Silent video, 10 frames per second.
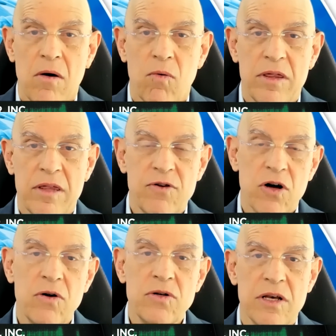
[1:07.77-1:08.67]
what they've
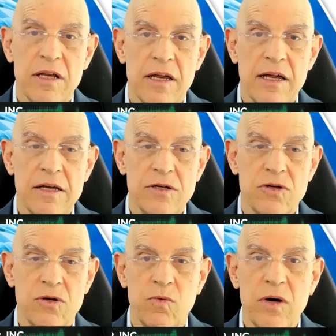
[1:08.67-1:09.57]
chosen is
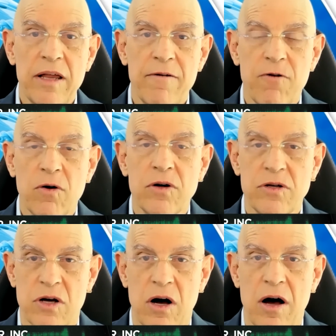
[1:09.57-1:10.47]
to really
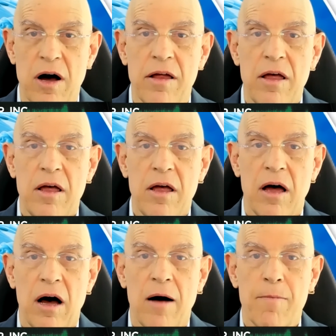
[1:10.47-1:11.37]
focus on
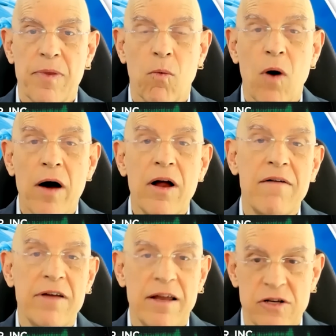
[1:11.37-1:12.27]

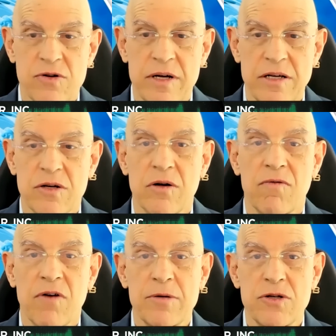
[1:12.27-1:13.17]
water-heavy industries,
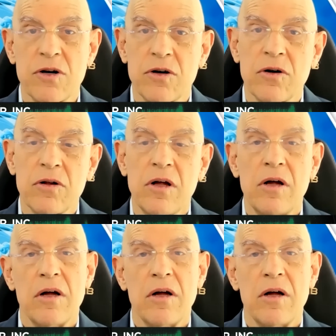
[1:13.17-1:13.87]
pharmaceutical,